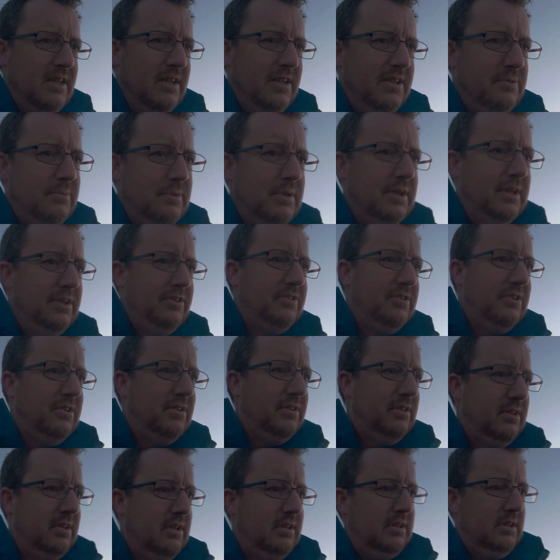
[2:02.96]
otherwise,
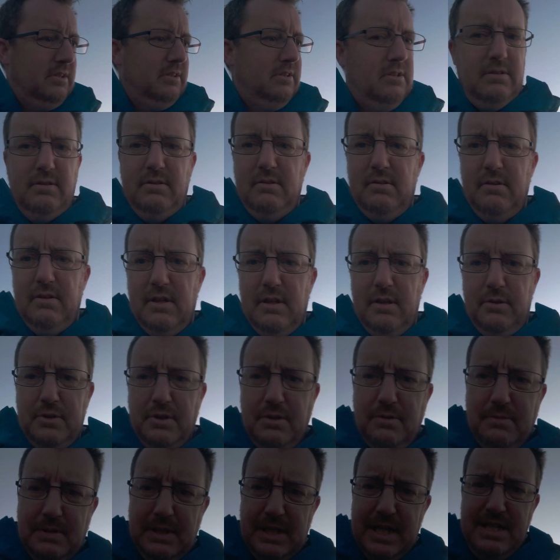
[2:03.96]
hold
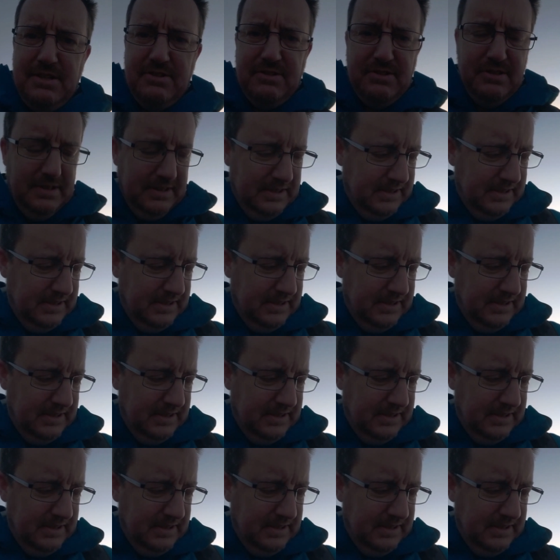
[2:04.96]
on, gate.